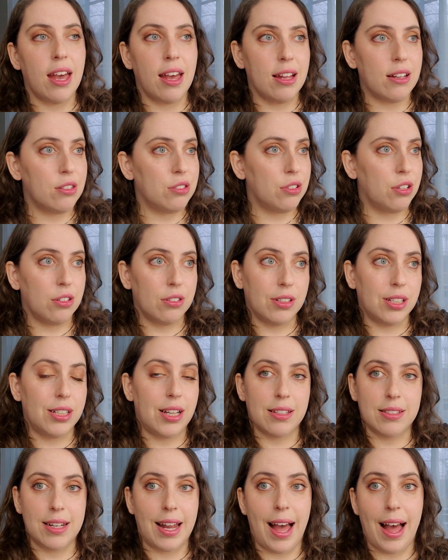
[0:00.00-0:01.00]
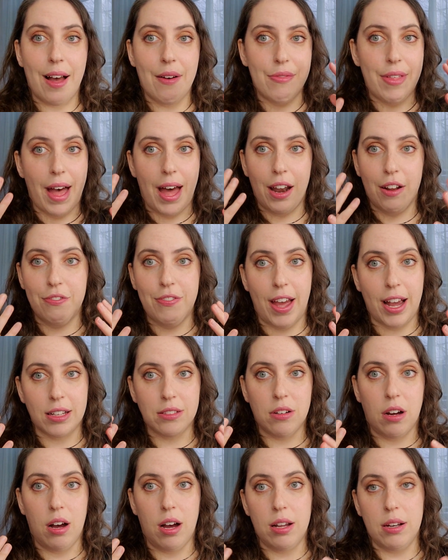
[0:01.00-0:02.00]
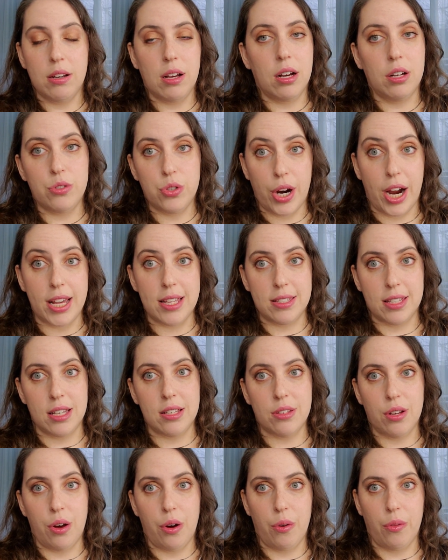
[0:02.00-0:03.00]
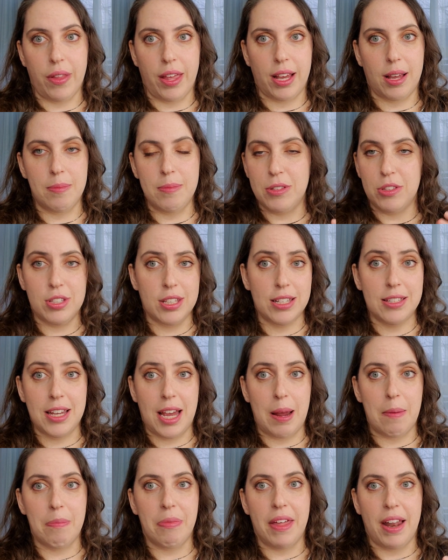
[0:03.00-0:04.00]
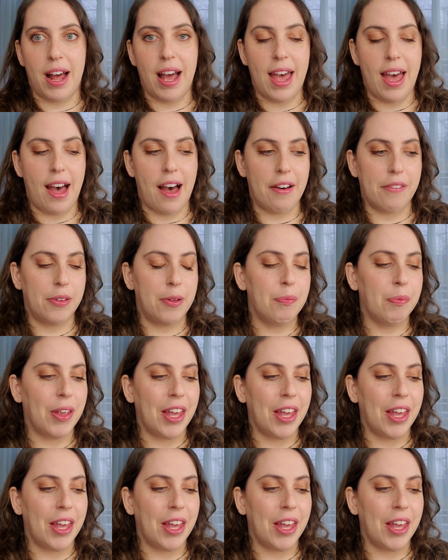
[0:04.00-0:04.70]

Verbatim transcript: it certainly doesn't have that effect on dry skin tone like i mean skin type that i have